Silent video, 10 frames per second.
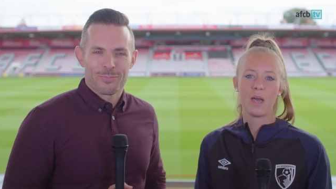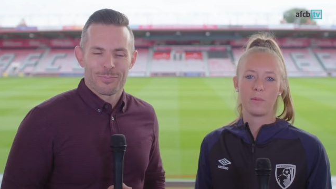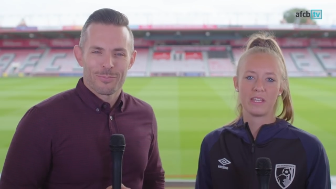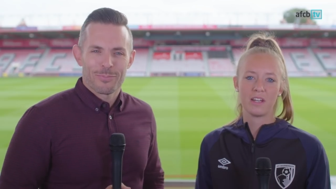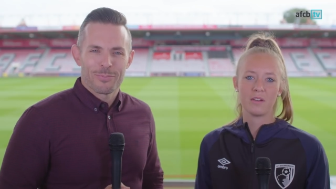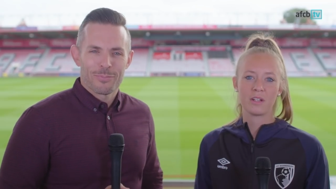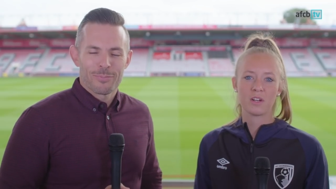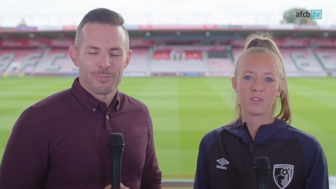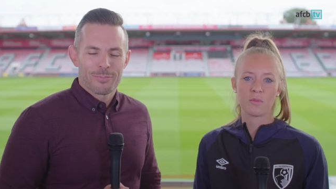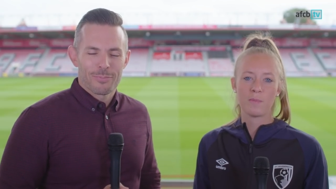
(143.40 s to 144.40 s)
Speaker 1: there we go.
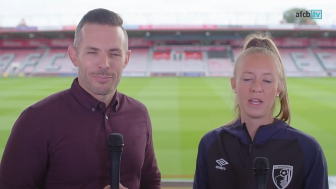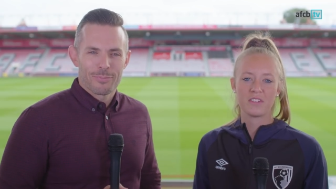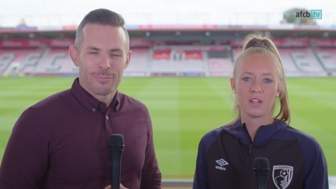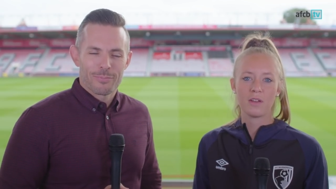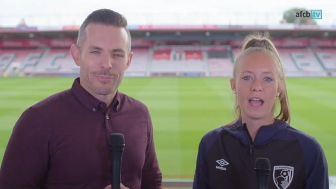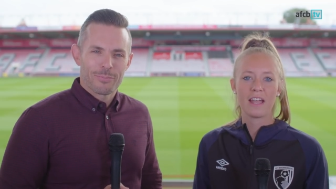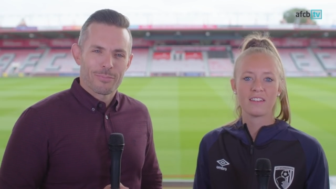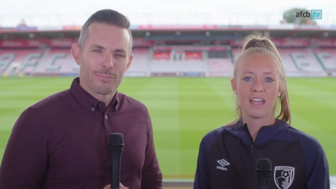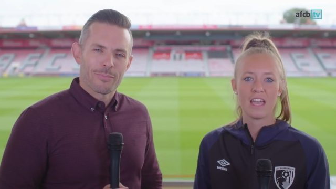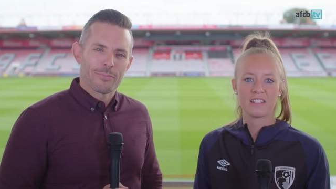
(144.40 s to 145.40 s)
Goals from Pedro
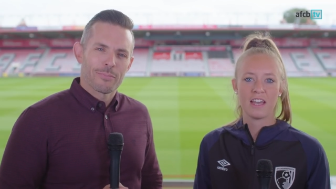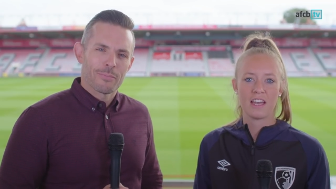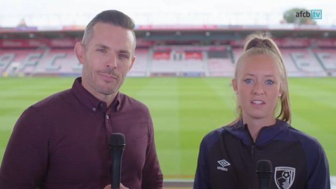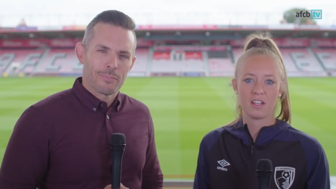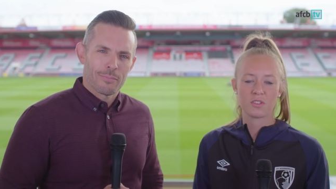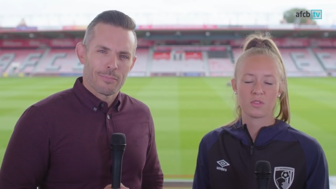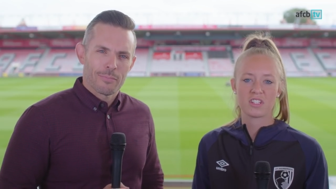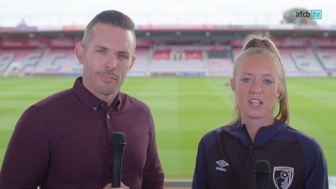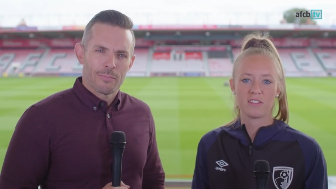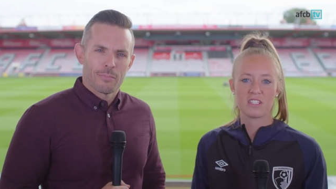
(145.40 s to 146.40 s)
and Eden Hazard saw the
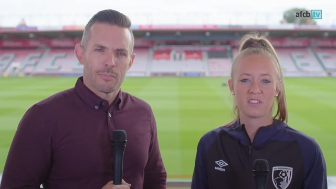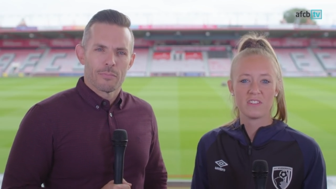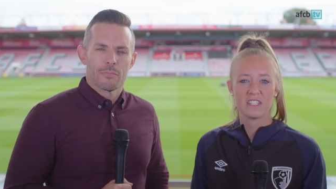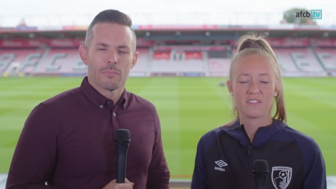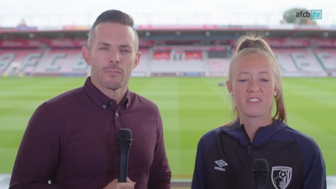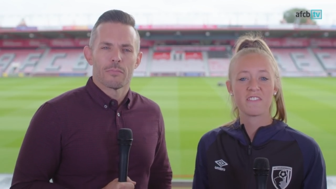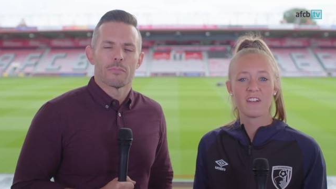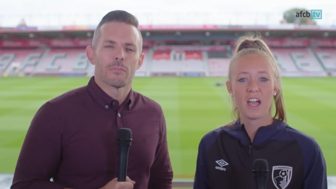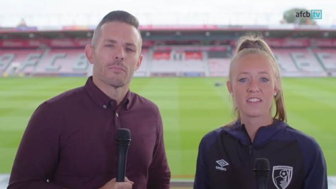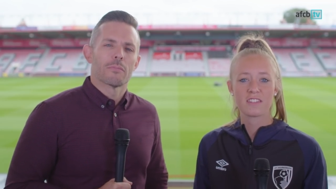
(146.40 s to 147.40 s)
Cherries defeated for the
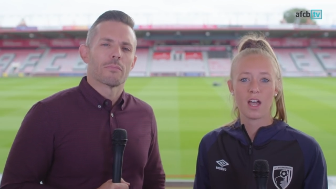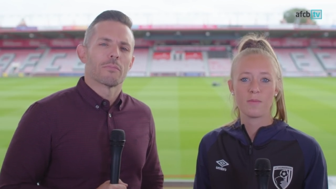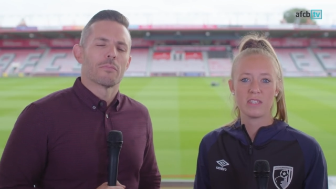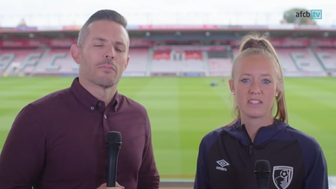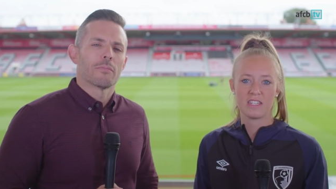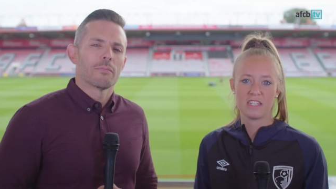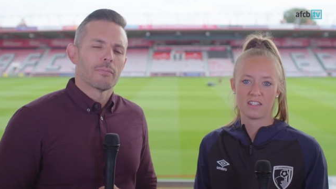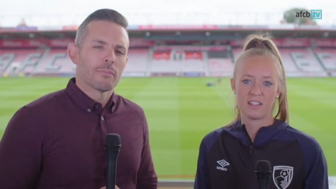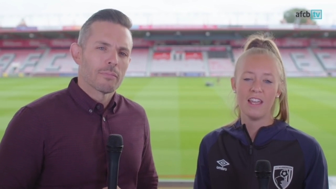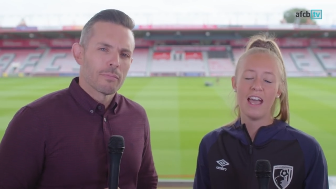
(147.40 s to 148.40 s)
first time this
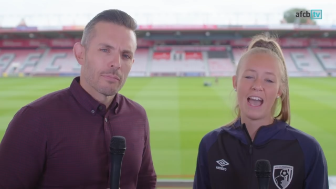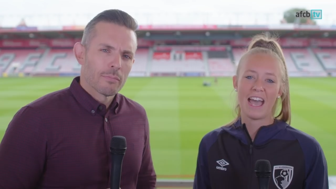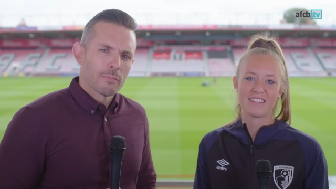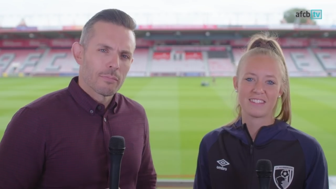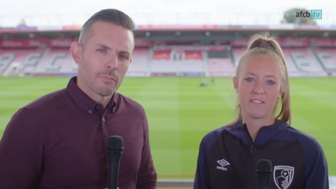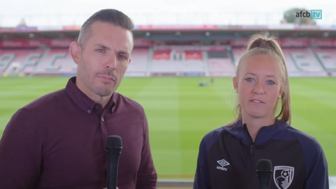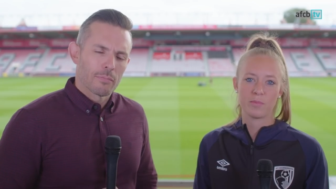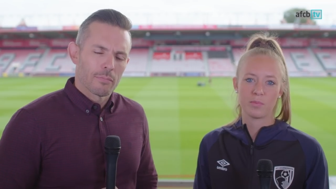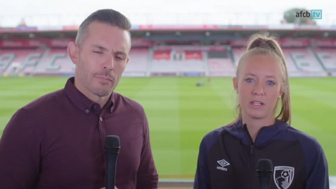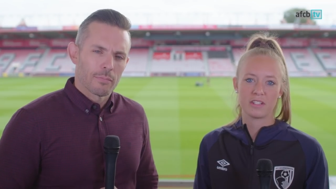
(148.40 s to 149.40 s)
season at
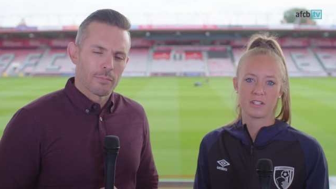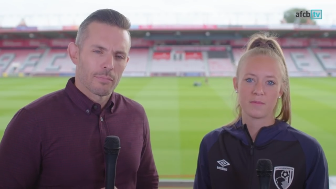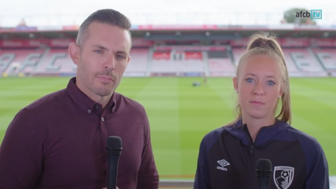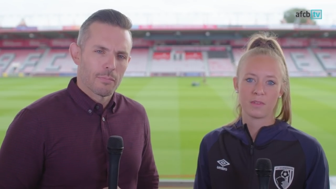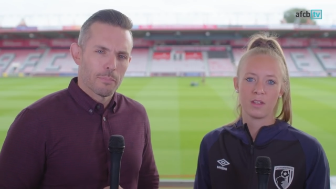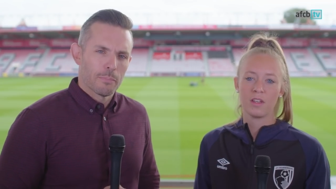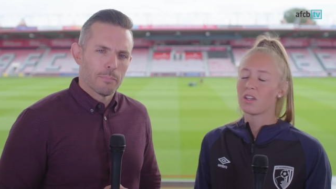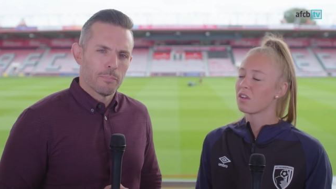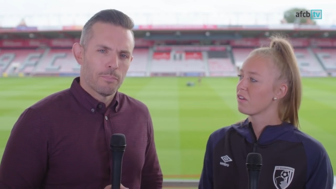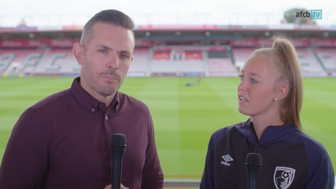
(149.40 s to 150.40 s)
Stamford Bridge.
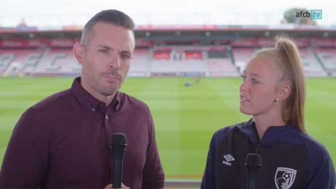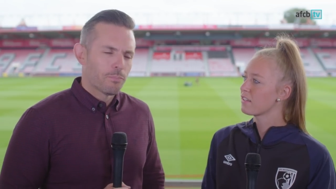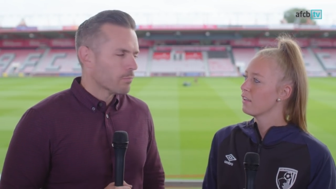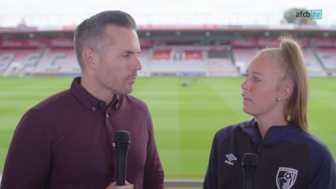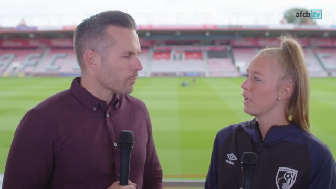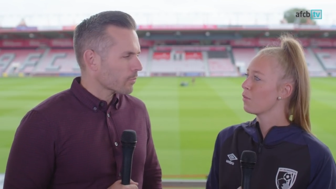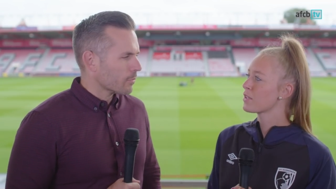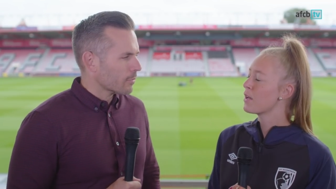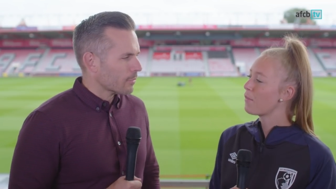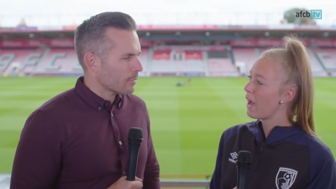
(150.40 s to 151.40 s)
Kris, it
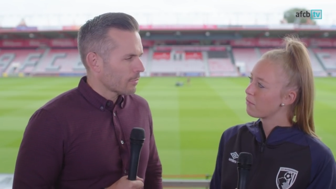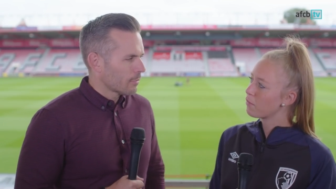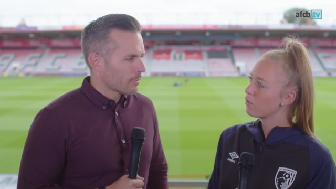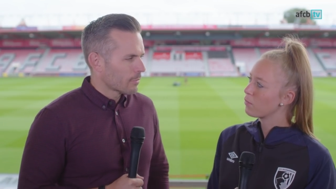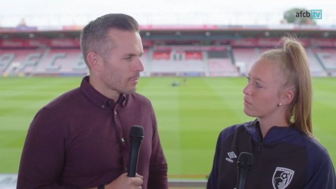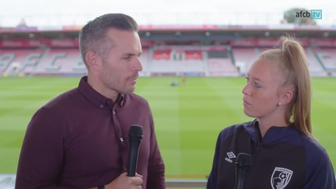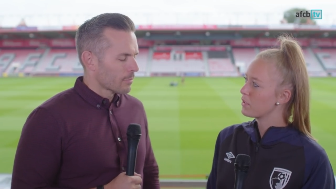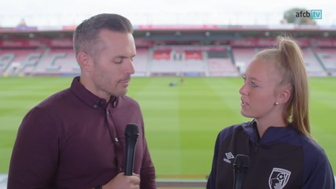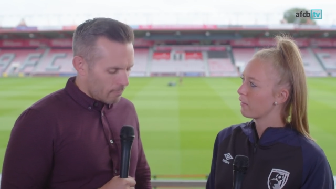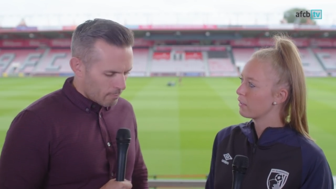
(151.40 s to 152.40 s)
wasn't a bad performance from
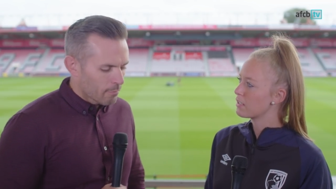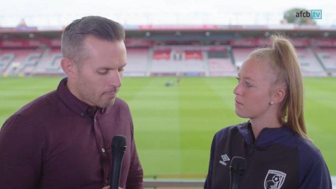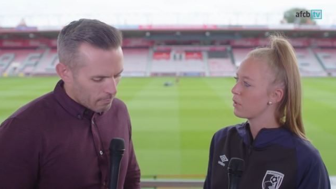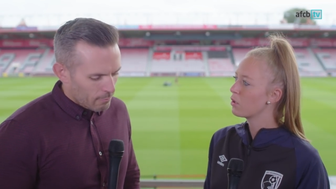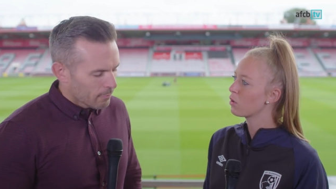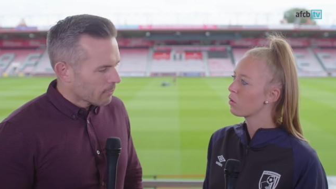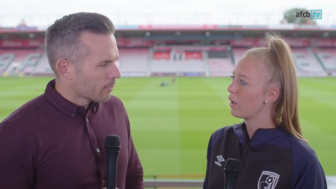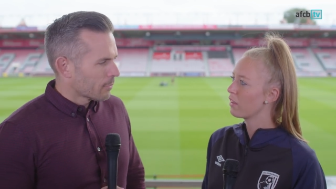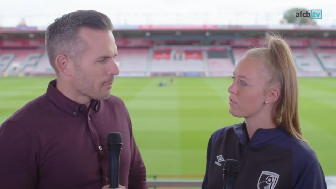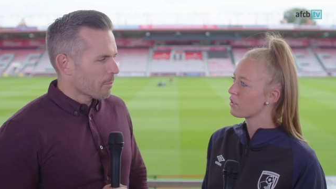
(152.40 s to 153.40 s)
the Cherries, but not quite the